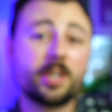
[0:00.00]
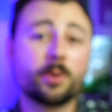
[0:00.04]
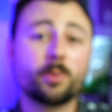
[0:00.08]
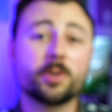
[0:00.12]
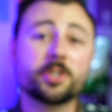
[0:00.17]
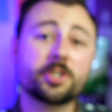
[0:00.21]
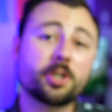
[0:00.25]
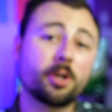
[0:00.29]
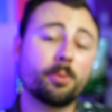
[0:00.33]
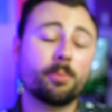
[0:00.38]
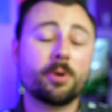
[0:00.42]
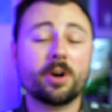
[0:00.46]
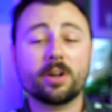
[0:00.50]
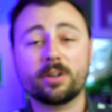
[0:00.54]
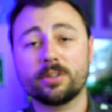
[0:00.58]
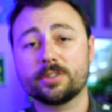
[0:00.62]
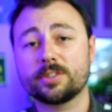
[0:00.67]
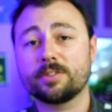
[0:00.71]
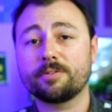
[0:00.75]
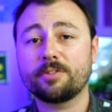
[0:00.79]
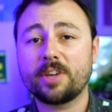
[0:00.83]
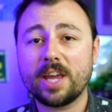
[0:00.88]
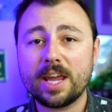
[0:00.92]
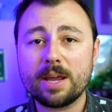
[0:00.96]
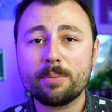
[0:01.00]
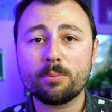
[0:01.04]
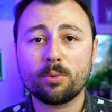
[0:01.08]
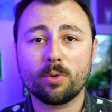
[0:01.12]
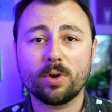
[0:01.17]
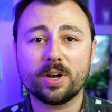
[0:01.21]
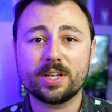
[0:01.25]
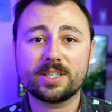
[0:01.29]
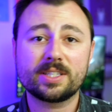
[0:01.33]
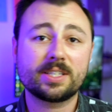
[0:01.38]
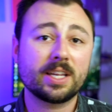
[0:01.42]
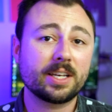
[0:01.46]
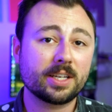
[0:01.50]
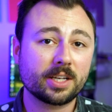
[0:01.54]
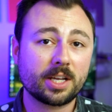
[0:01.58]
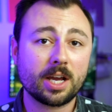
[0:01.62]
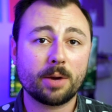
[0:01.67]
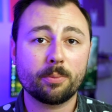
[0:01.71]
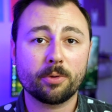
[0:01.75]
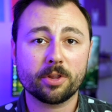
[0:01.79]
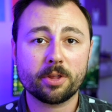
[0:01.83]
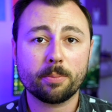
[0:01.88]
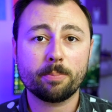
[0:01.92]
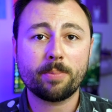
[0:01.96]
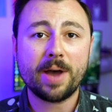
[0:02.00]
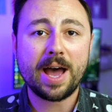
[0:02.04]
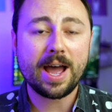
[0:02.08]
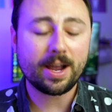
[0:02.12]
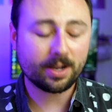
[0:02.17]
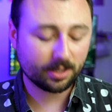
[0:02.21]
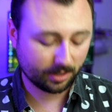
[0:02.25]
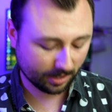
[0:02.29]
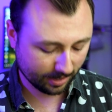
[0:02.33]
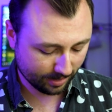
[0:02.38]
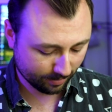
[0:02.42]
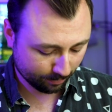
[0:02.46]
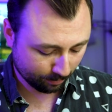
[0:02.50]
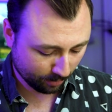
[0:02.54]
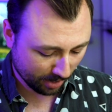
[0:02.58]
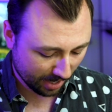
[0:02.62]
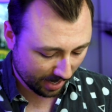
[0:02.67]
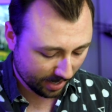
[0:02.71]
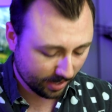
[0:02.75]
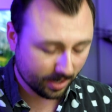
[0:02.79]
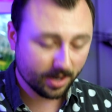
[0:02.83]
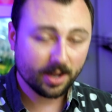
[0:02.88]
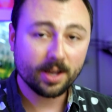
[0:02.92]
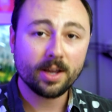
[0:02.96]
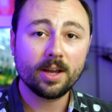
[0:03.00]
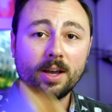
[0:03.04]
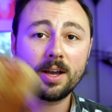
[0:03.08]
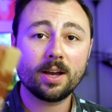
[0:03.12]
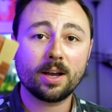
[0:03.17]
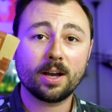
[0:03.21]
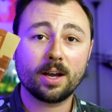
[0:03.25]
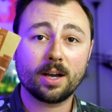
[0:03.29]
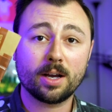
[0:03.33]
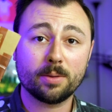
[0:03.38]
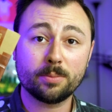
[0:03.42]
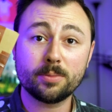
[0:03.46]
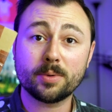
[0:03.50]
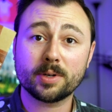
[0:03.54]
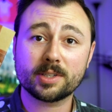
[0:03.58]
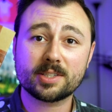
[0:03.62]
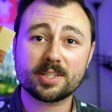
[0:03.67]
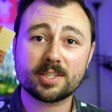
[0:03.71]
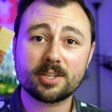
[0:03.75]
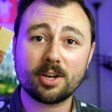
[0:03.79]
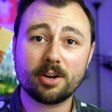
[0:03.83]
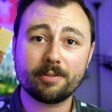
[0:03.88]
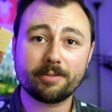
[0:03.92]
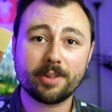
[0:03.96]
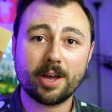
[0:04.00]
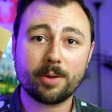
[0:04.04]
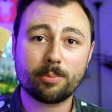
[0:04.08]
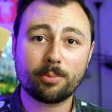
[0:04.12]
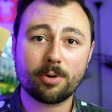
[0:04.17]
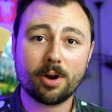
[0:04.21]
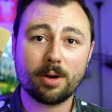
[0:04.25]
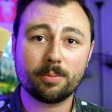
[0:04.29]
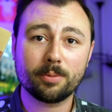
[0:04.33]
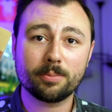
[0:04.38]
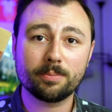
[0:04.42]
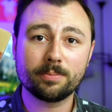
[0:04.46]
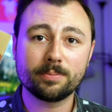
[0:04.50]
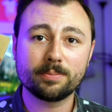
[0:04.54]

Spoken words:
original models of Game Boys didn't come with a backlight, but I'm about to solve that problem.